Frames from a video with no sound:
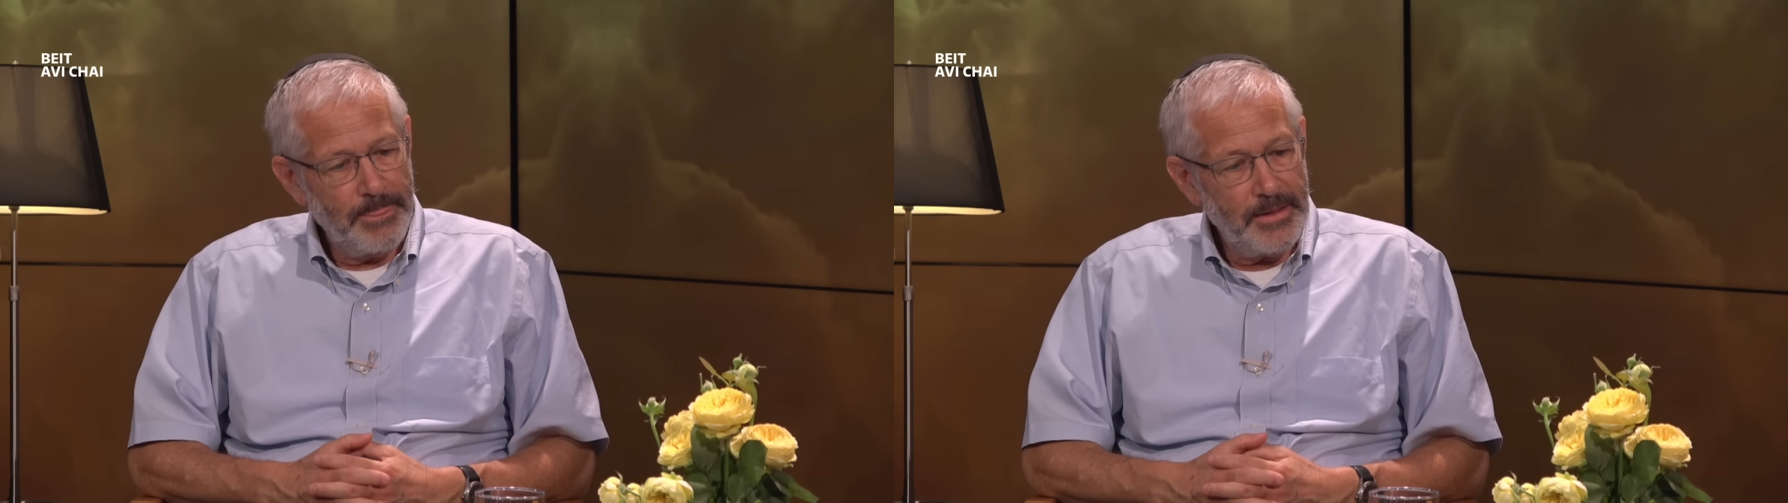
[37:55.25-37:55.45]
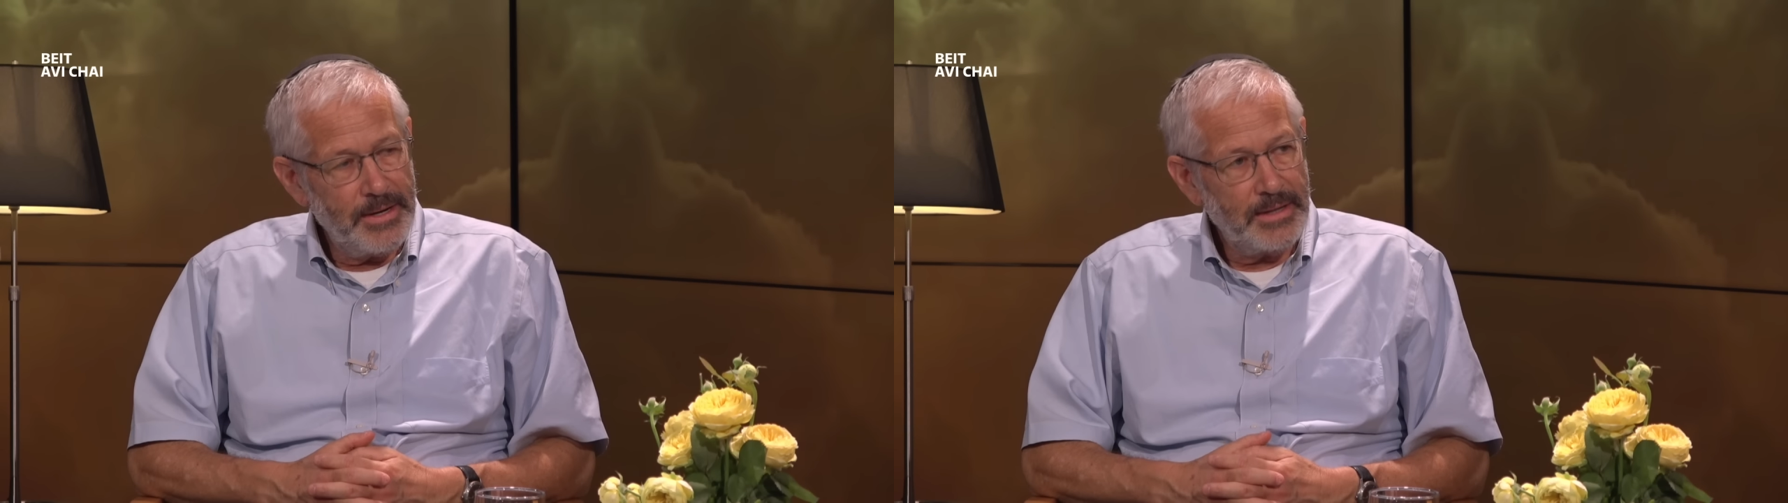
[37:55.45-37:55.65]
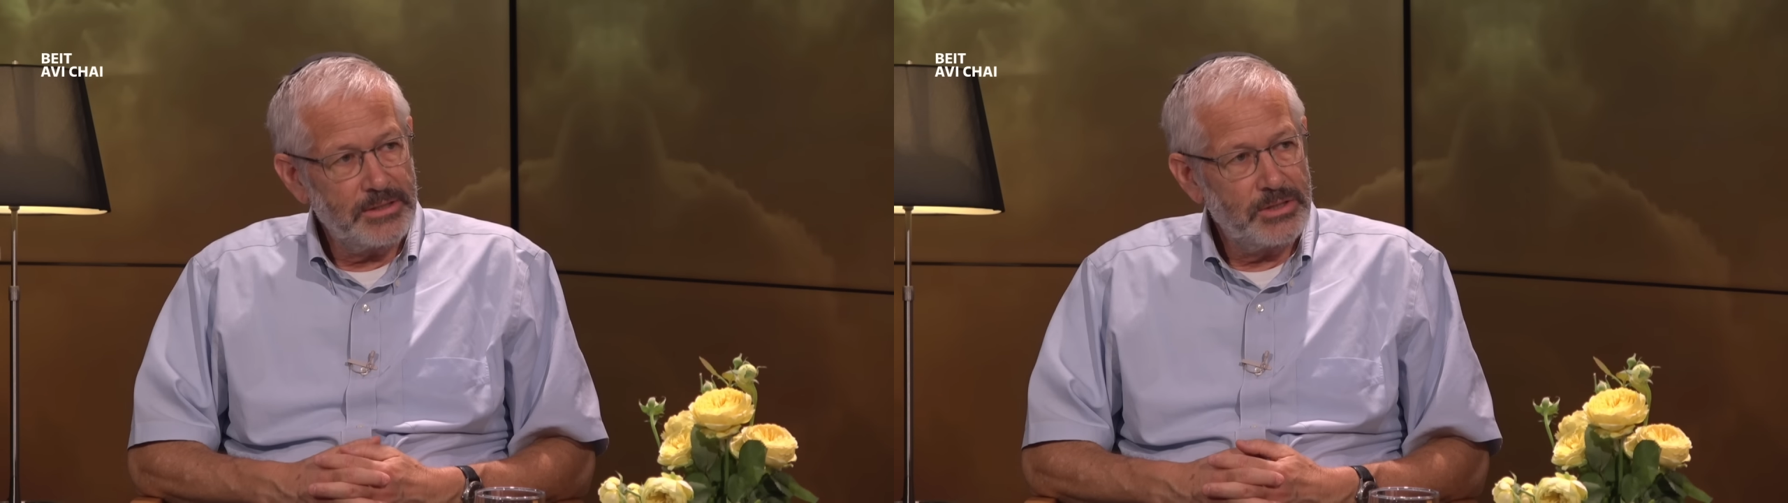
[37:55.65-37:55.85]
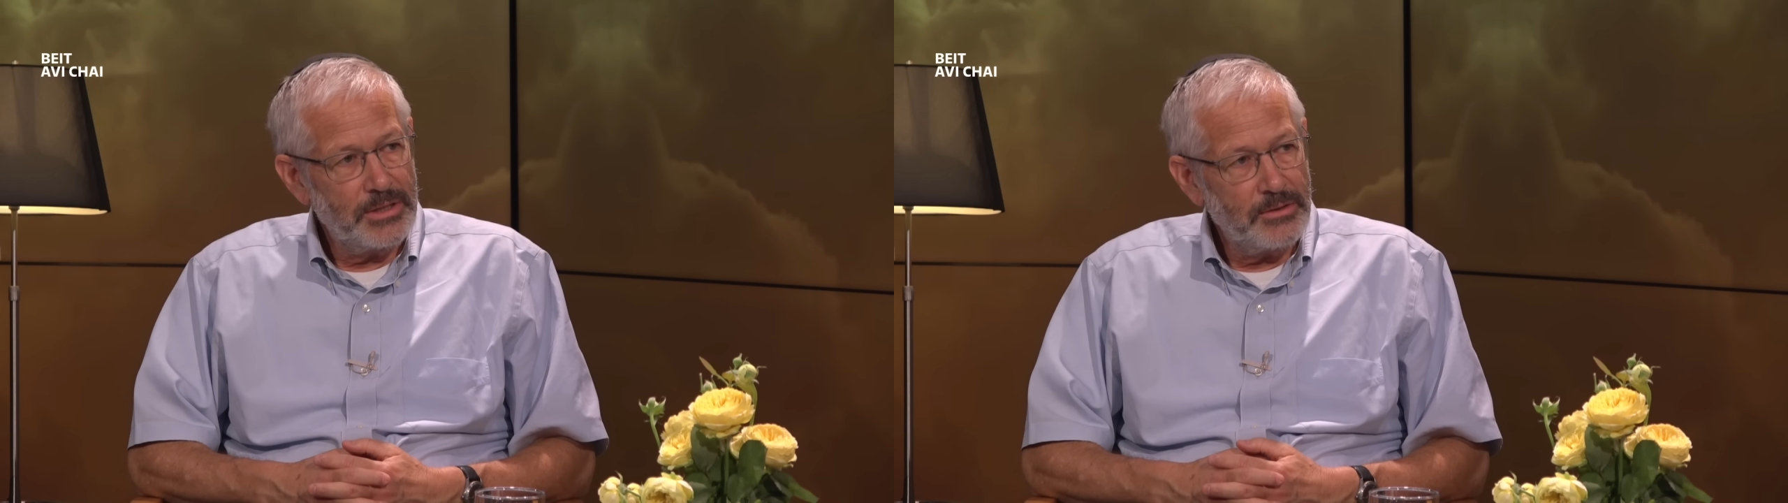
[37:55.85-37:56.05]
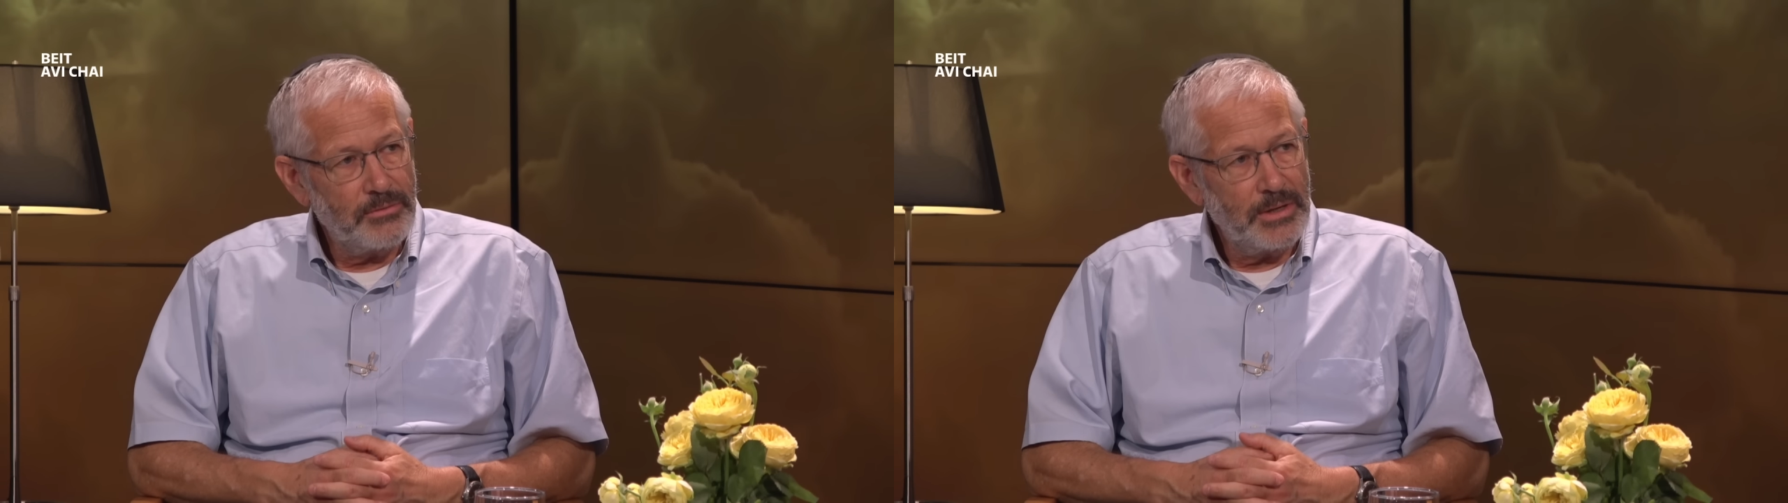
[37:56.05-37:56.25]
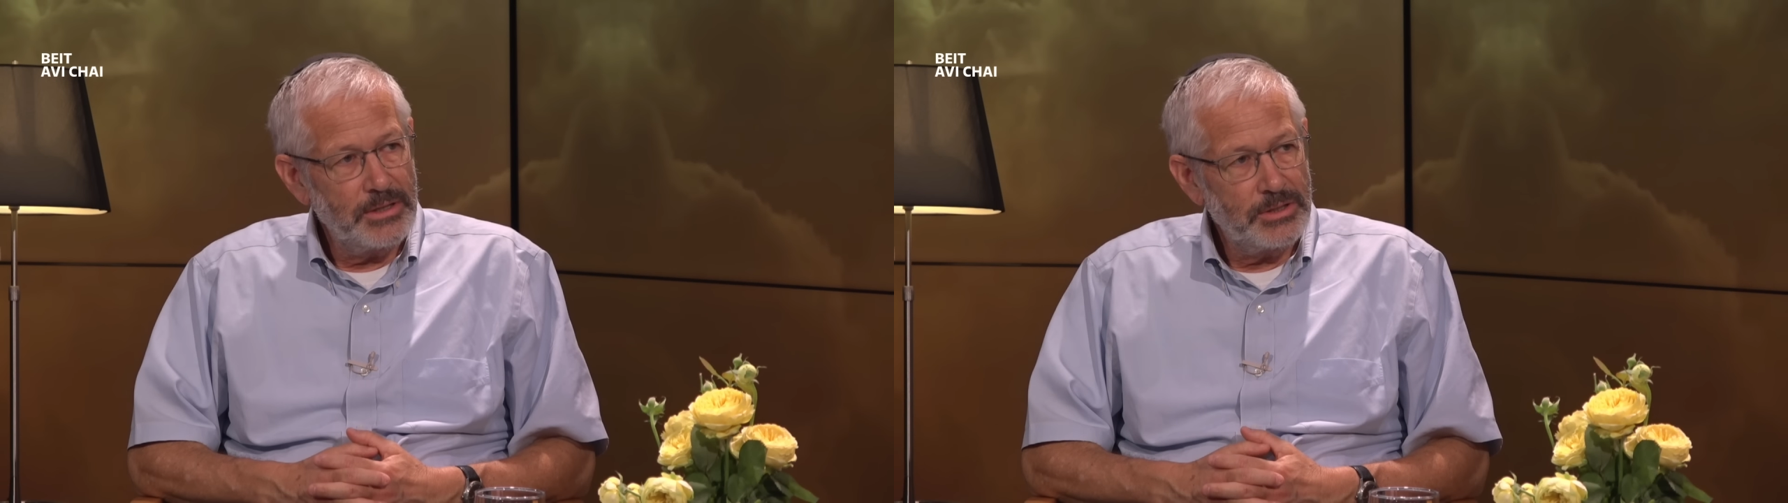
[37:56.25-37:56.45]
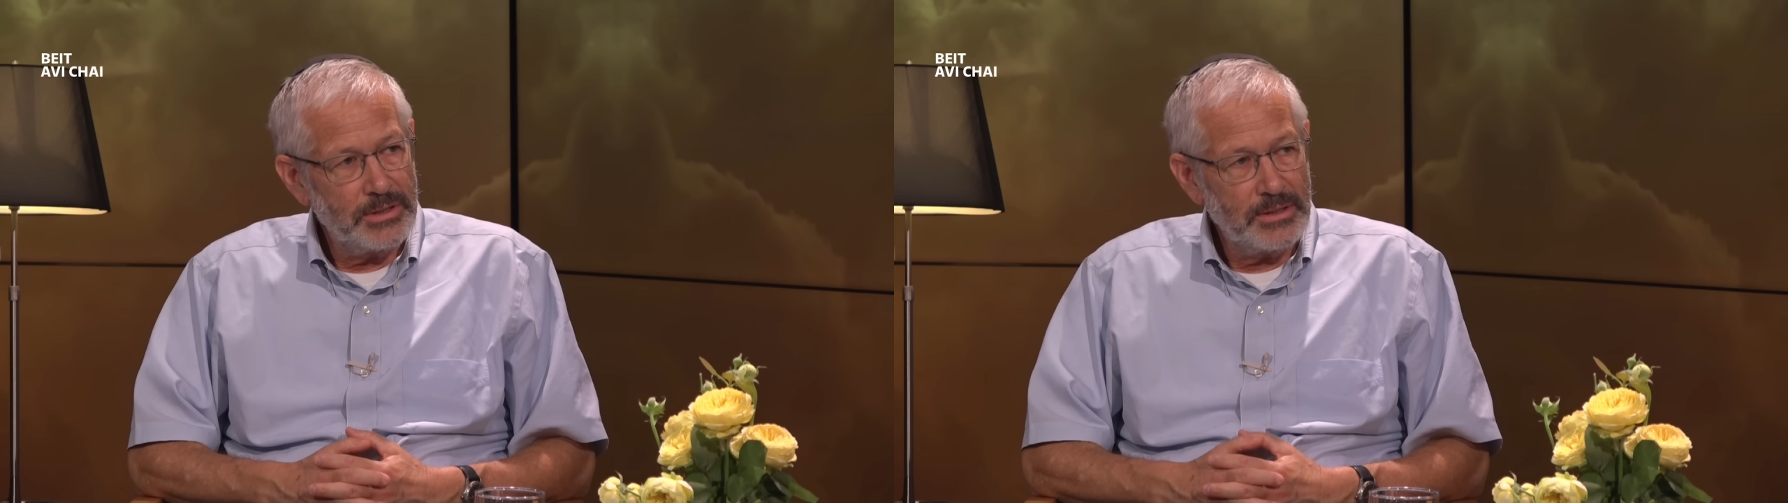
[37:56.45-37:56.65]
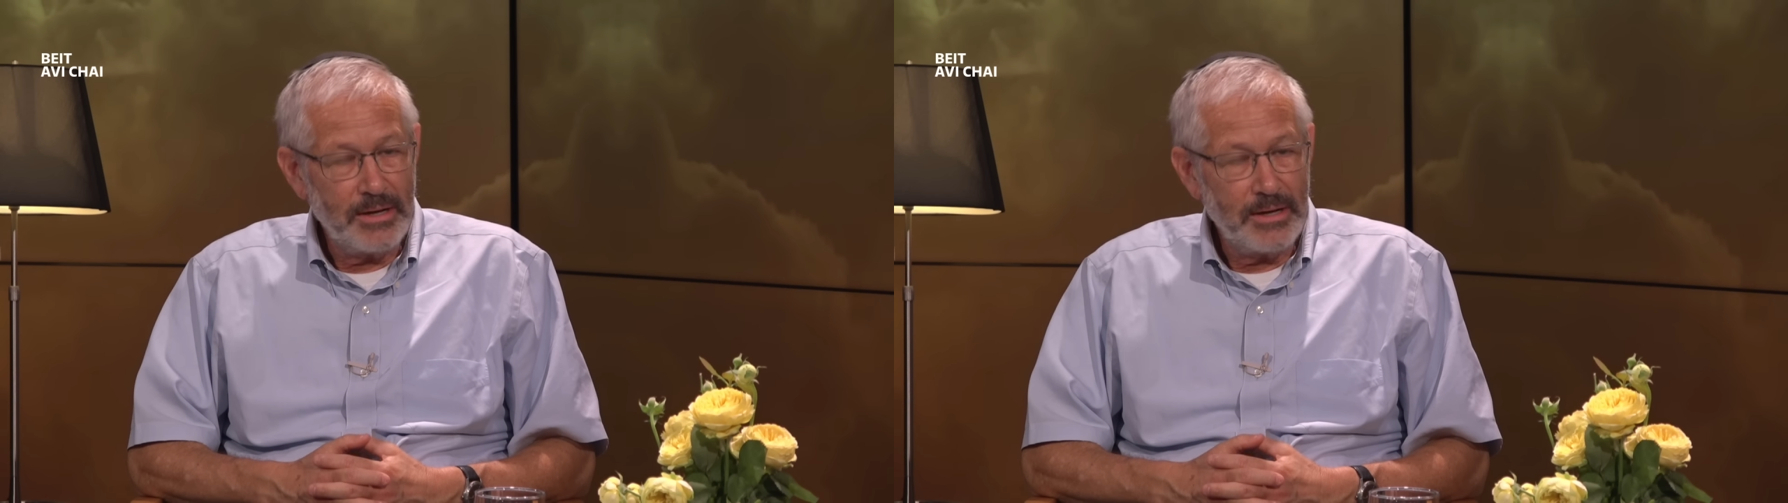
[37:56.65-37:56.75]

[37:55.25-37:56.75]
the next generation,